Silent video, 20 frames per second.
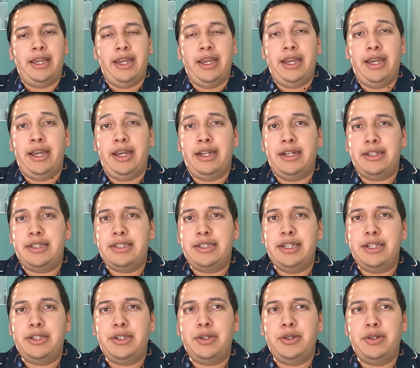and
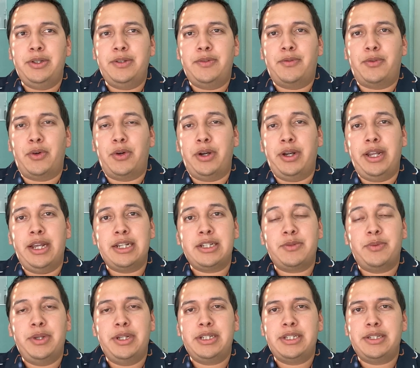stay tuned for next
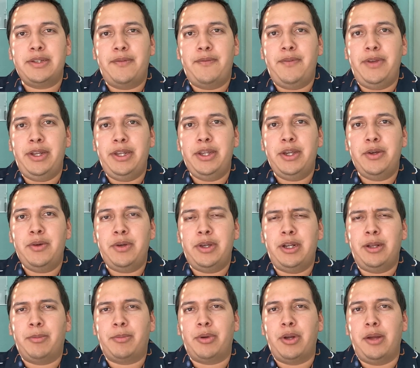week's video. And
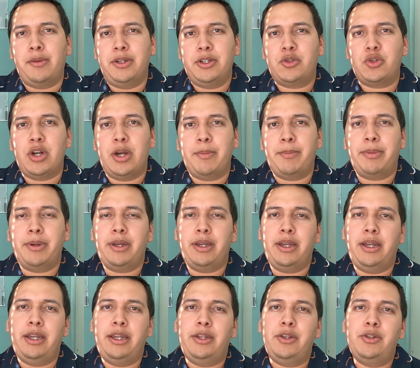I'll probably drop
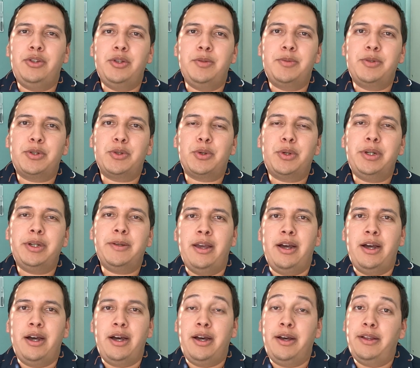a YouTube short
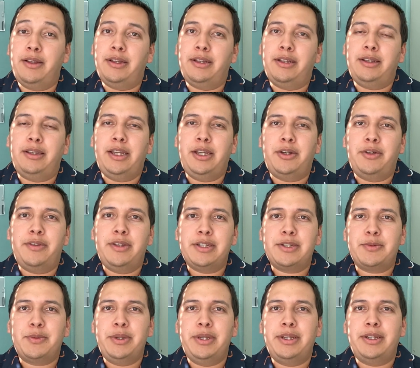later
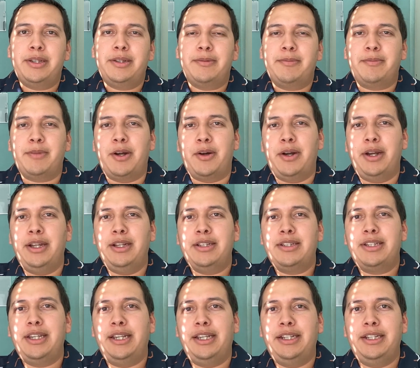this week. All right,
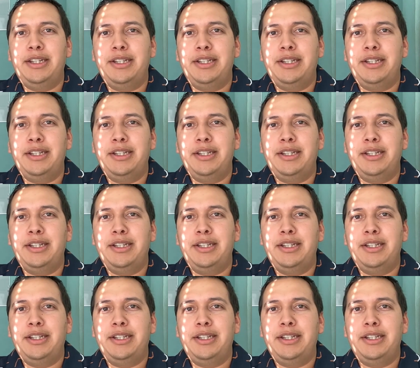take it